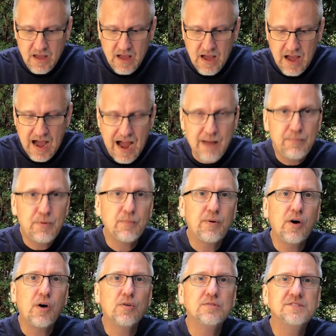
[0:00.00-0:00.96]
I
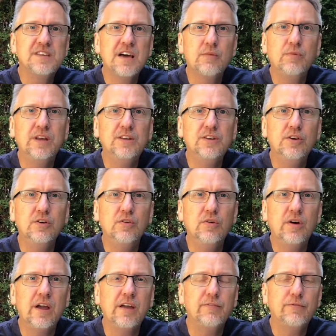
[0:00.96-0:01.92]
proposed that we do
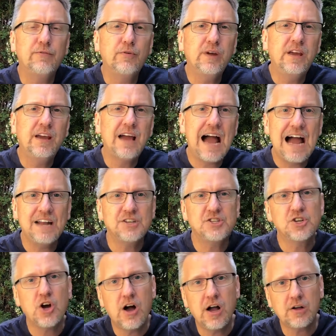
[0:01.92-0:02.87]
a free hot
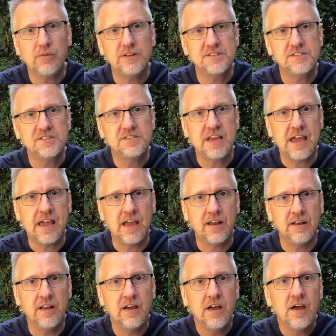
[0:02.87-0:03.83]
chocolate
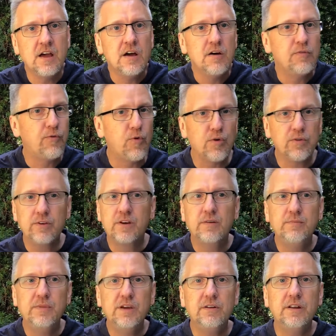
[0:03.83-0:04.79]
stand for the
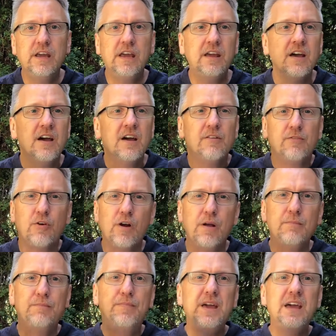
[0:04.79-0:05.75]
community for a
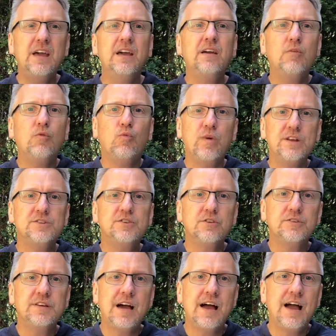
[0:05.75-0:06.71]
big
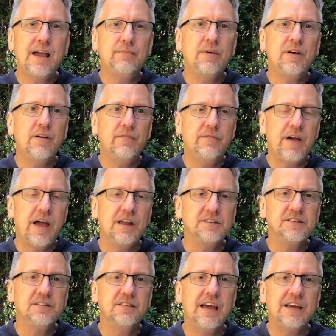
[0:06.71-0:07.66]
wintertime
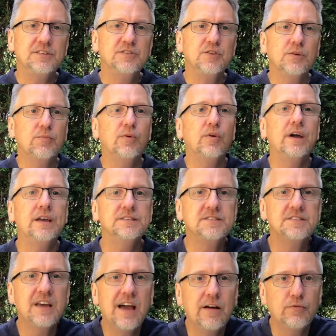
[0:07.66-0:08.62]
event that took
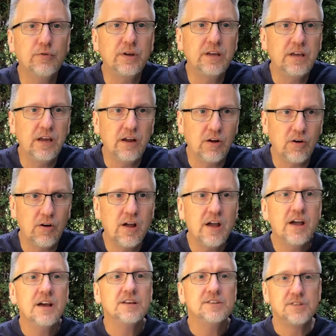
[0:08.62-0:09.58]
place every year
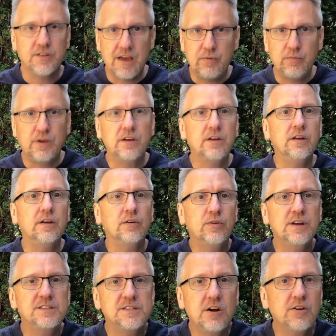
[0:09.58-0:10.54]
so that we could
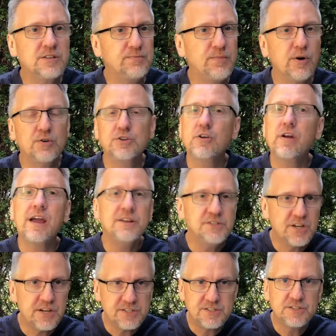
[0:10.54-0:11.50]
increase our exposure and
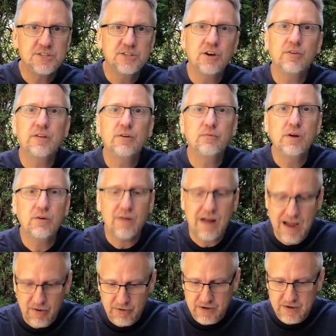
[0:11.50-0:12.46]
just show that we were
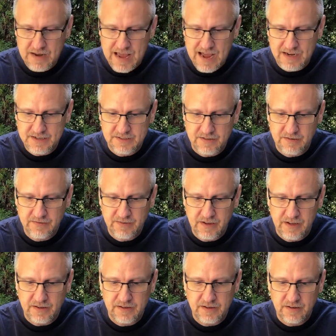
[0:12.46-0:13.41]
out and active
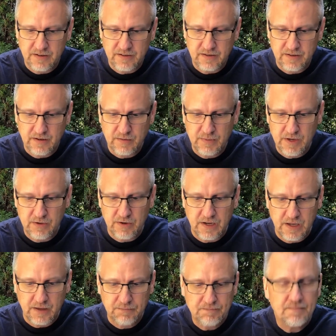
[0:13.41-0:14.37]
in the community.